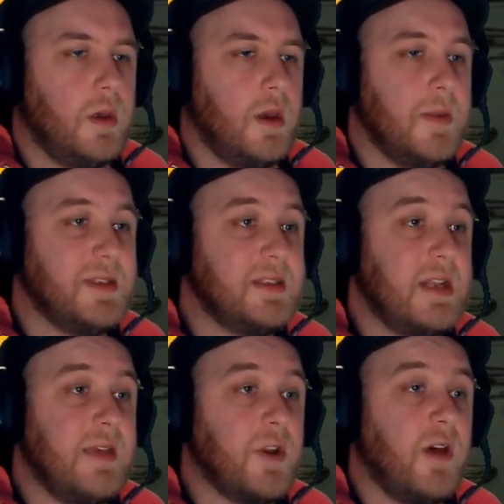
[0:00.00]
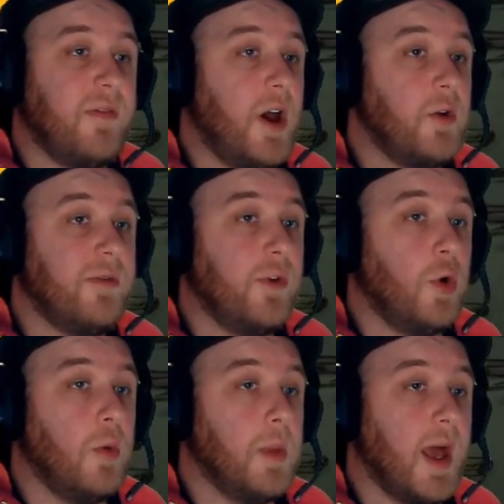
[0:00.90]
And this isn't even her final
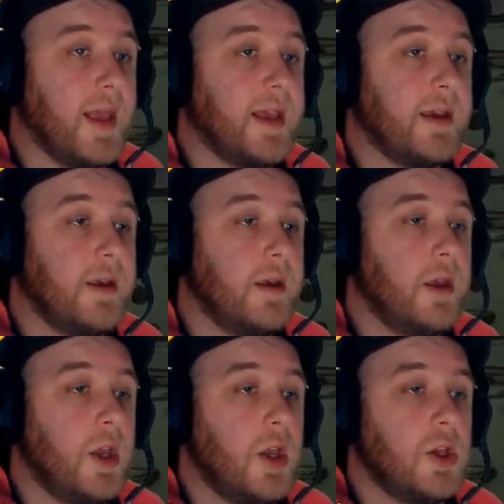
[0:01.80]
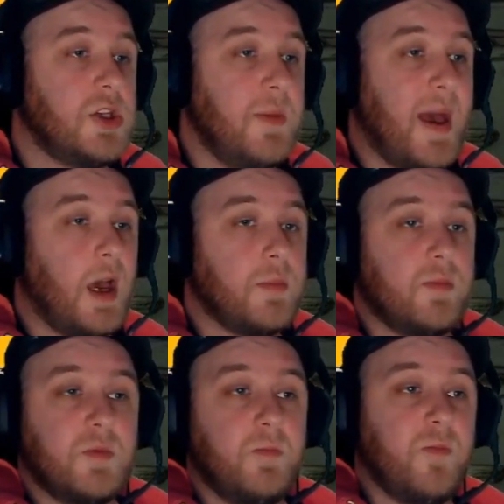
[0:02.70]
form. Like, she backup
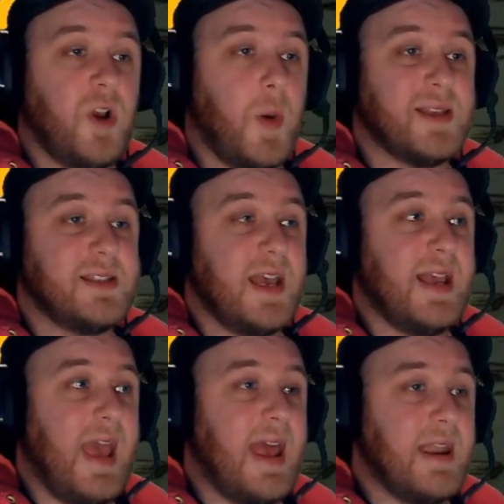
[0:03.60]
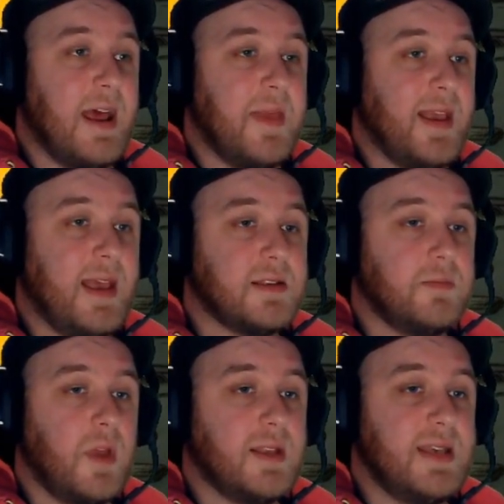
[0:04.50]
requests again and then gets
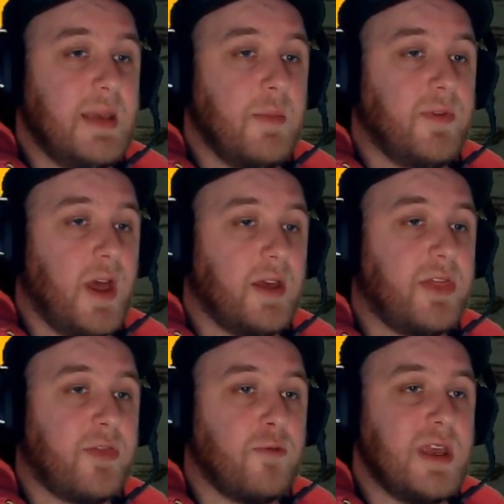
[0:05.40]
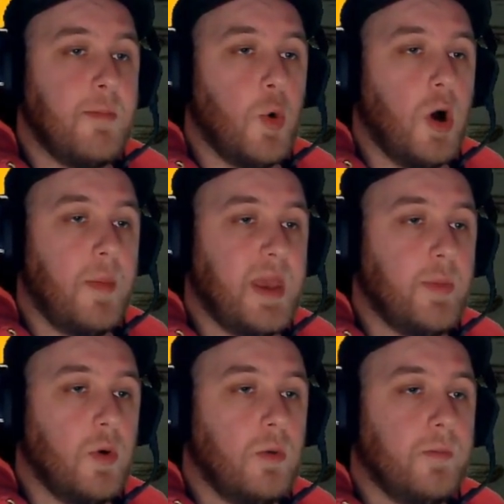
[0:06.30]
a team of like 3 mortar
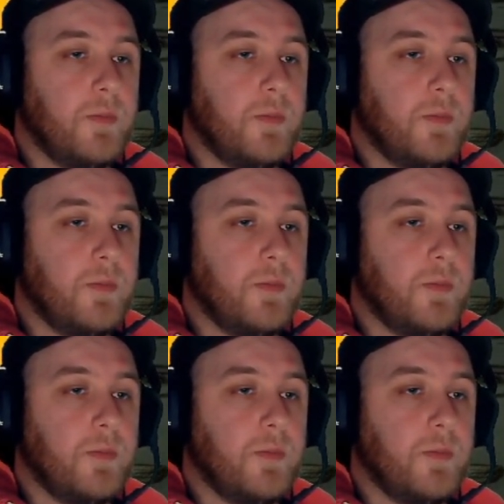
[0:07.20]
people